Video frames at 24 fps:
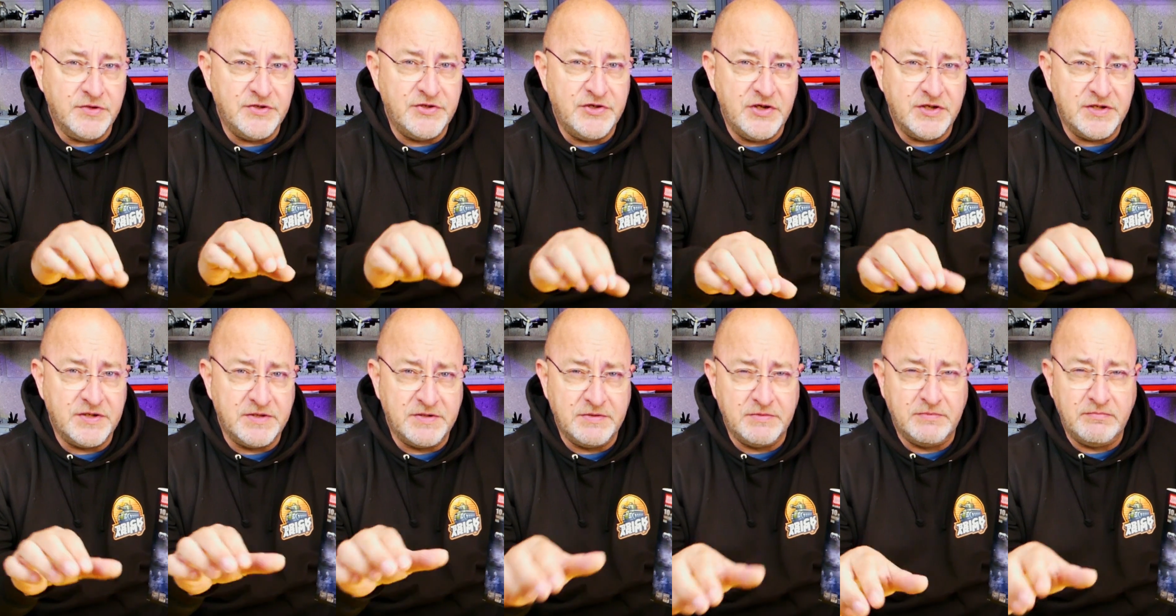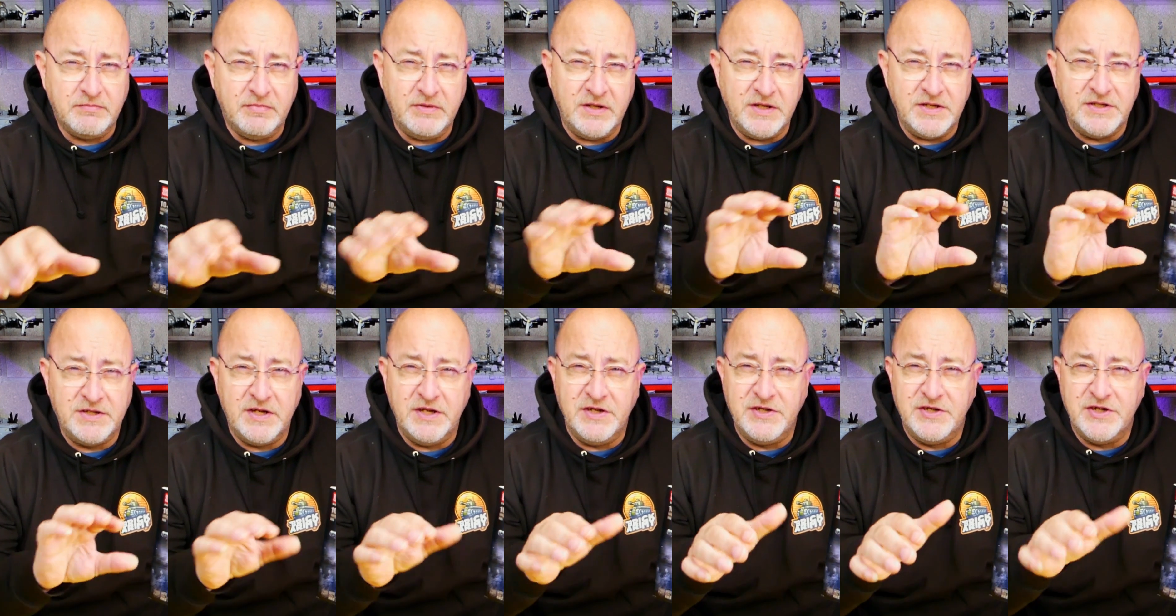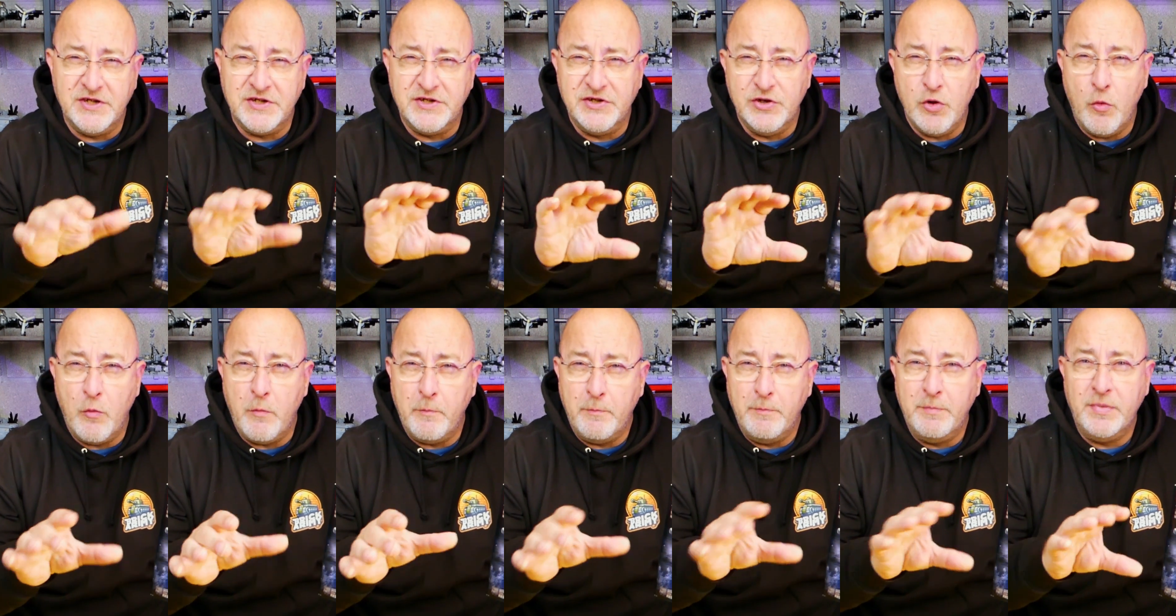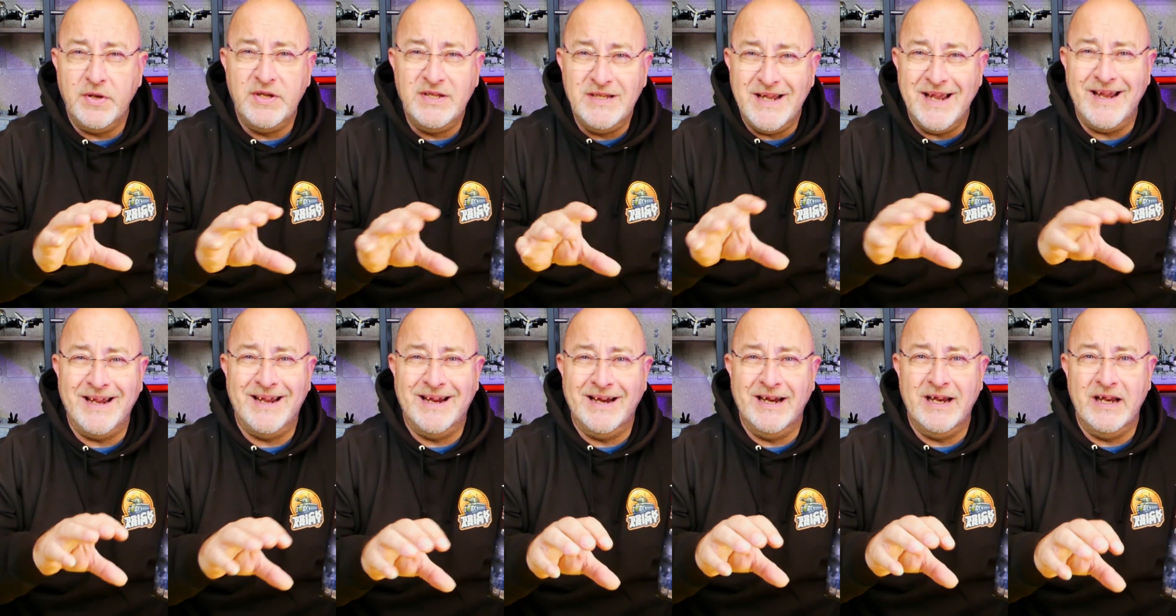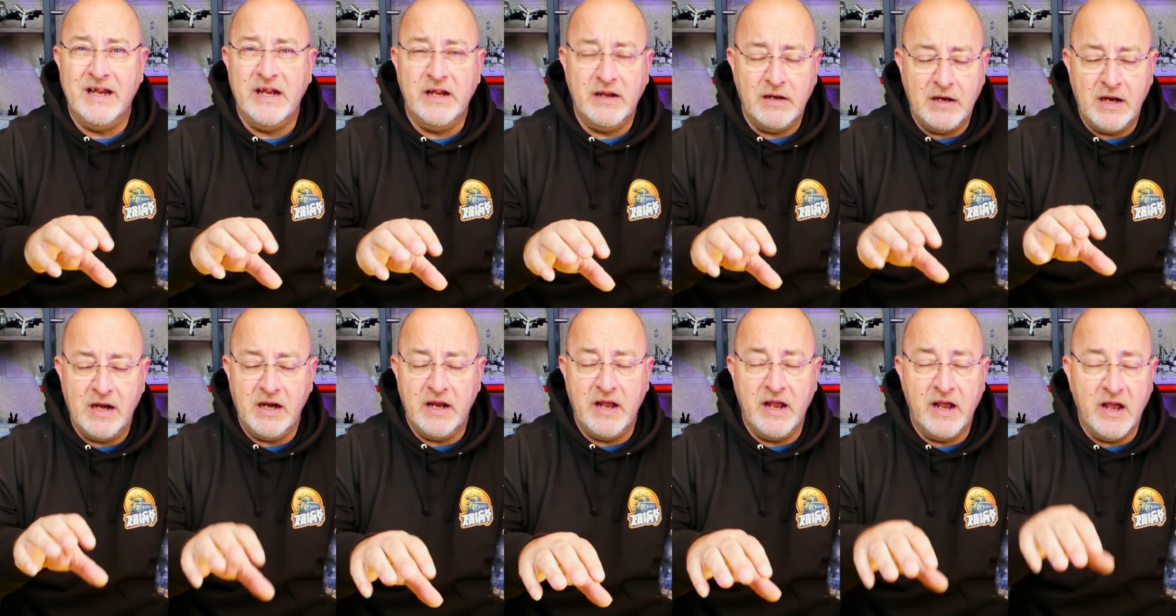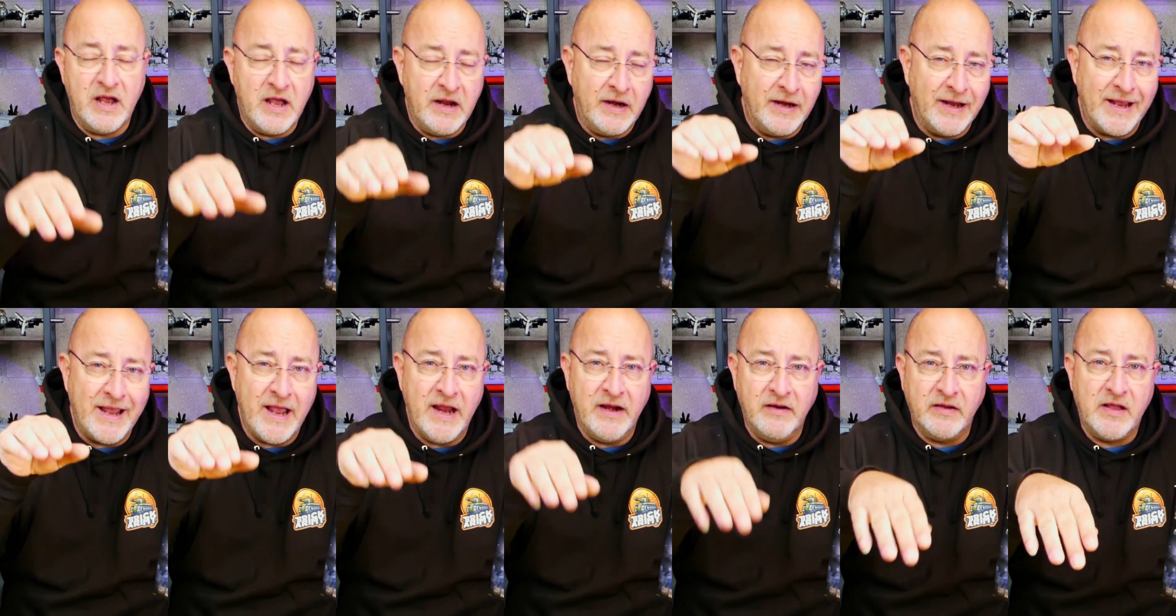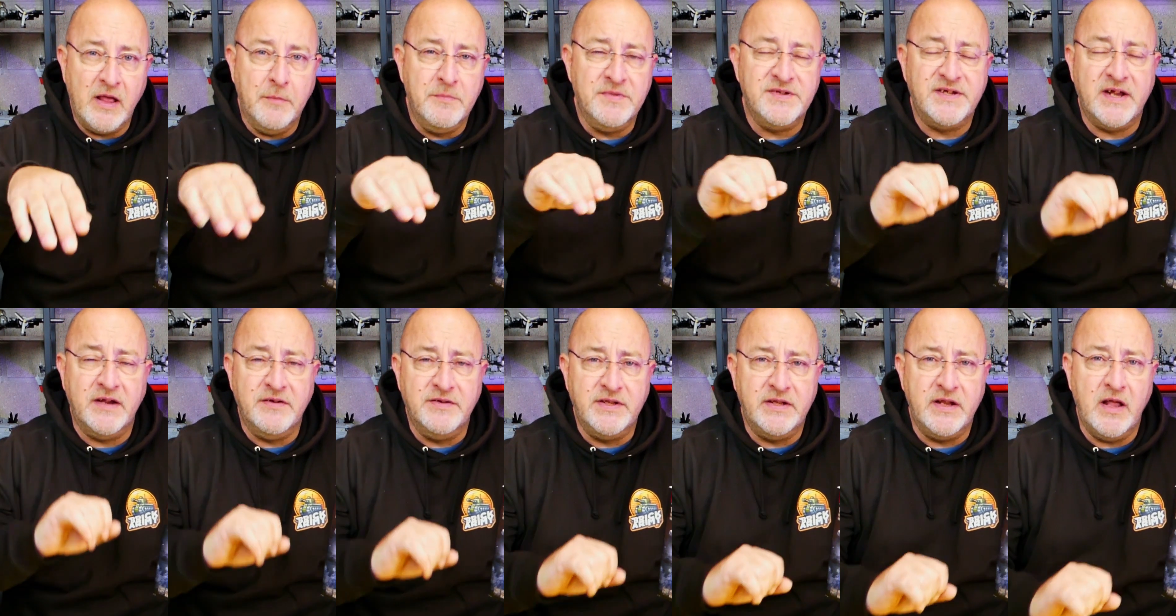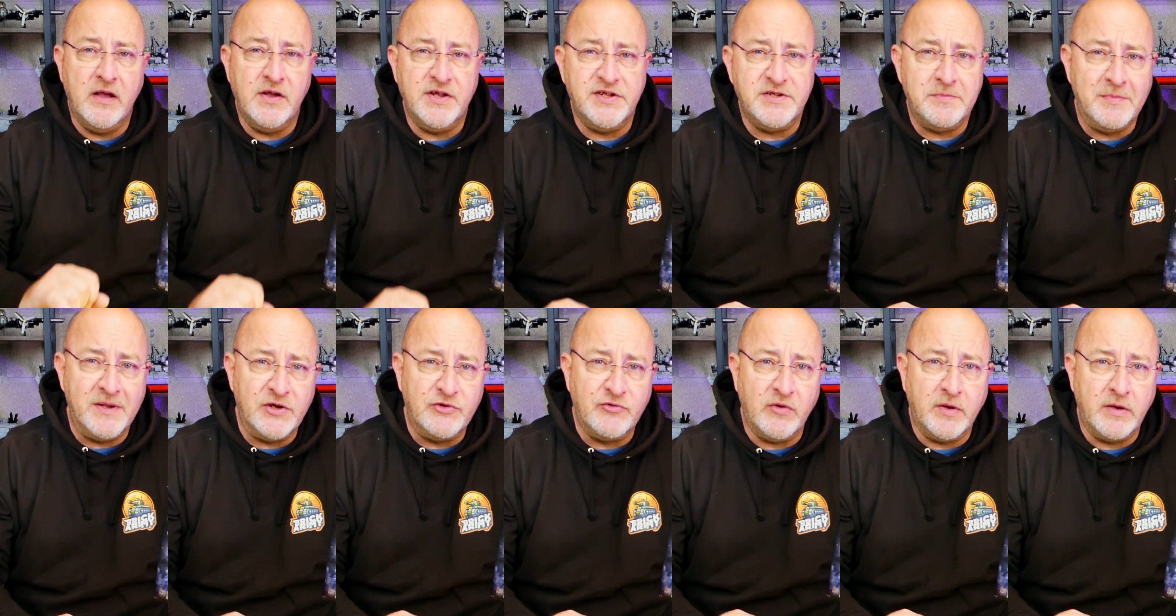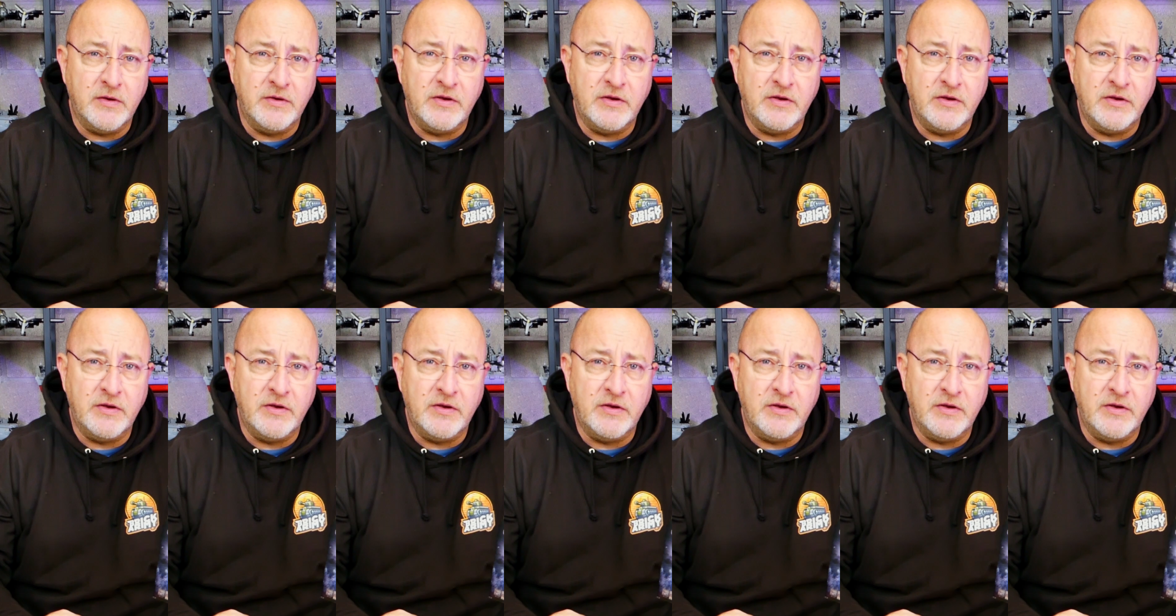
It's just not particularly clear, and again comes down to the isometric